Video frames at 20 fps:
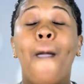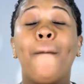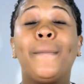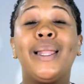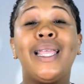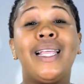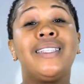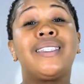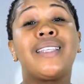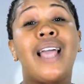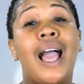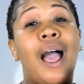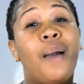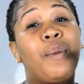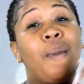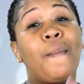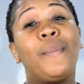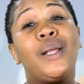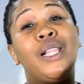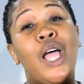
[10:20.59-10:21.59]
Please
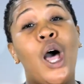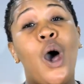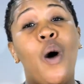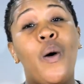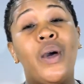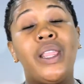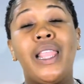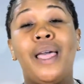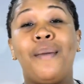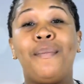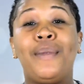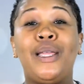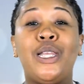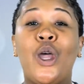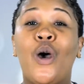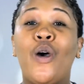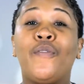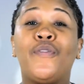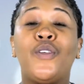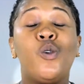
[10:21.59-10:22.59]
comment below and let me
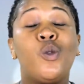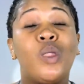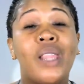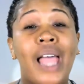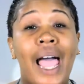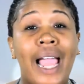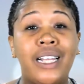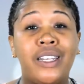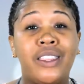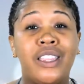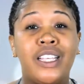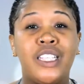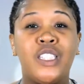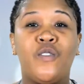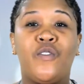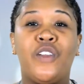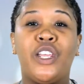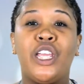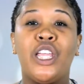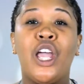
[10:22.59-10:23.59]
know if you liked this
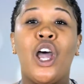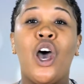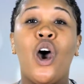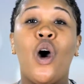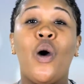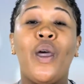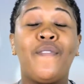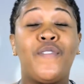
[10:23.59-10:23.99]
video,